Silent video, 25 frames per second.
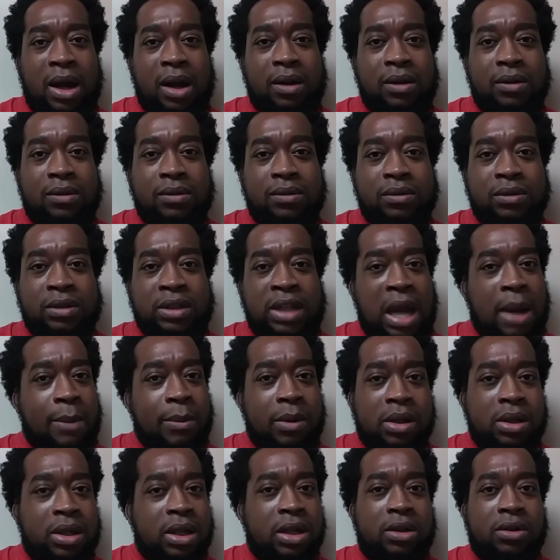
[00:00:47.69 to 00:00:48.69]
Damian
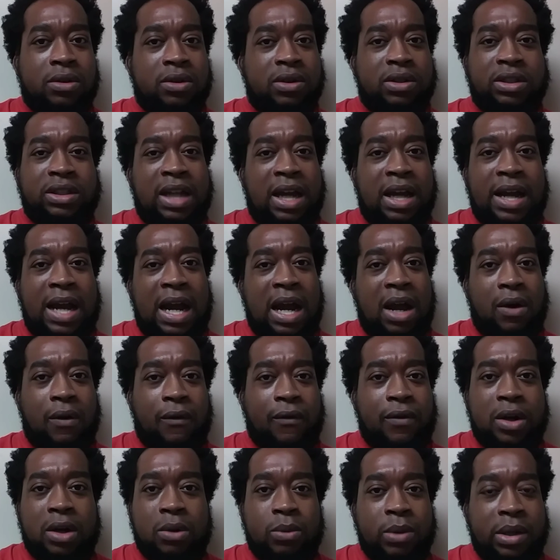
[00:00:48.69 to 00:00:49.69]
Lillard is not out for the
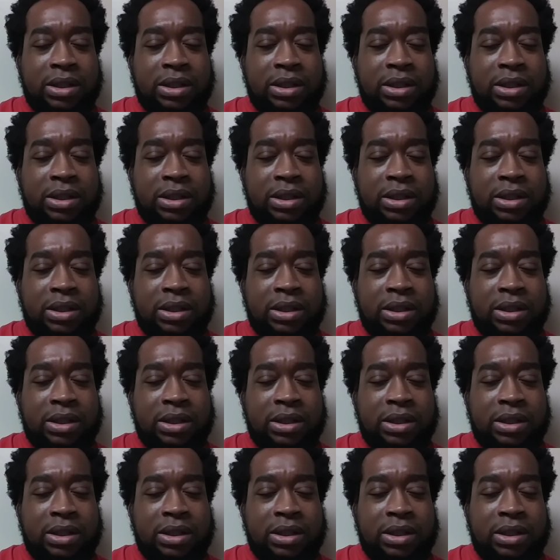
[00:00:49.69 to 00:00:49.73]
rest of the